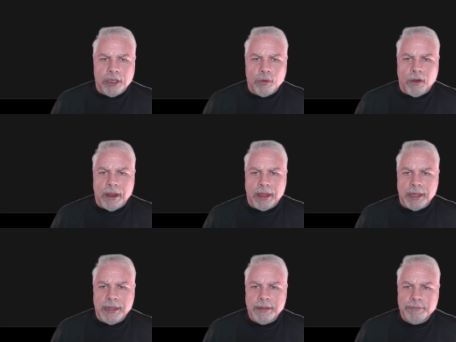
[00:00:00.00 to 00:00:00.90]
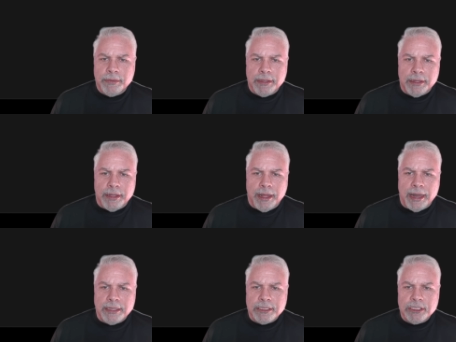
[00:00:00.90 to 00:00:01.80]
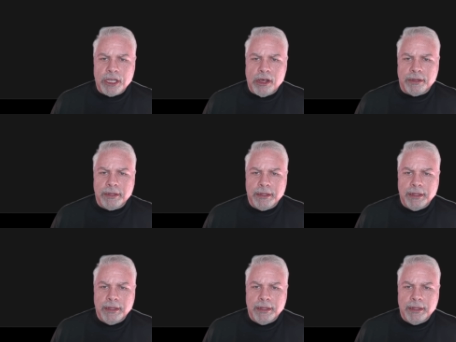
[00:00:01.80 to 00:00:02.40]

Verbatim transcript: URL in, and it's installed.